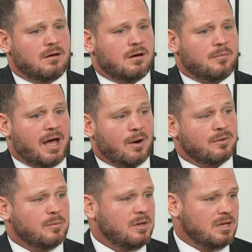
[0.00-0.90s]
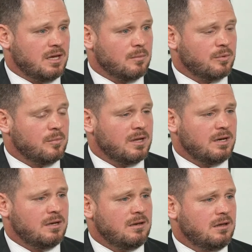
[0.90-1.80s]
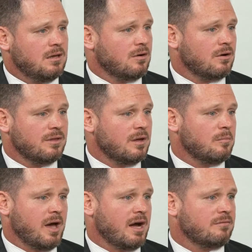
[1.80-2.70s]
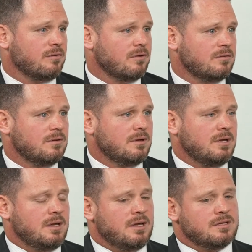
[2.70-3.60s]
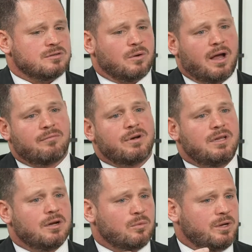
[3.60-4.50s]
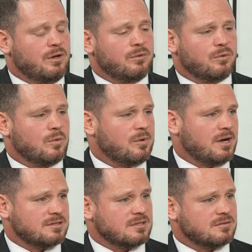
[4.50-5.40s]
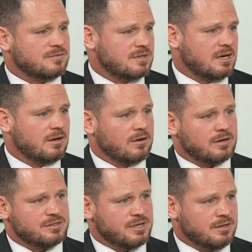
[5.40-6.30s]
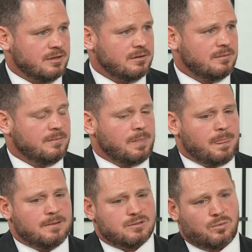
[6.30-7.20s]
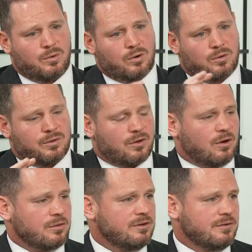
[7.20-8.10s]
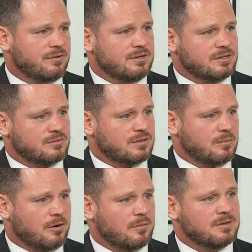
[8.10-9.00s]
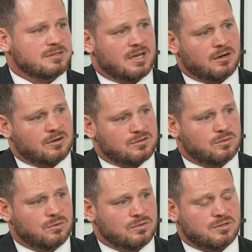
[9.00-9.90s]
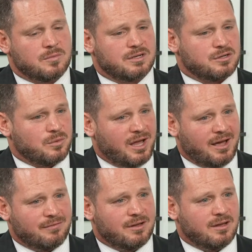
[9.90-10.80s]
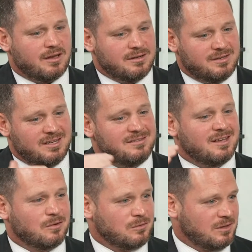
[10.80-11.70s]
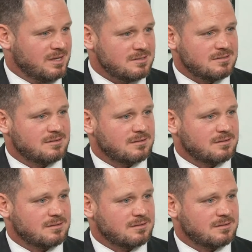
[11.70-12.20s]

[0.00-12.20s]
how are they being implemented, and are they impactful? And so every year we go through a process of setting our agenda. So we work with all the different district departments and our schools to make sure we have a detailed list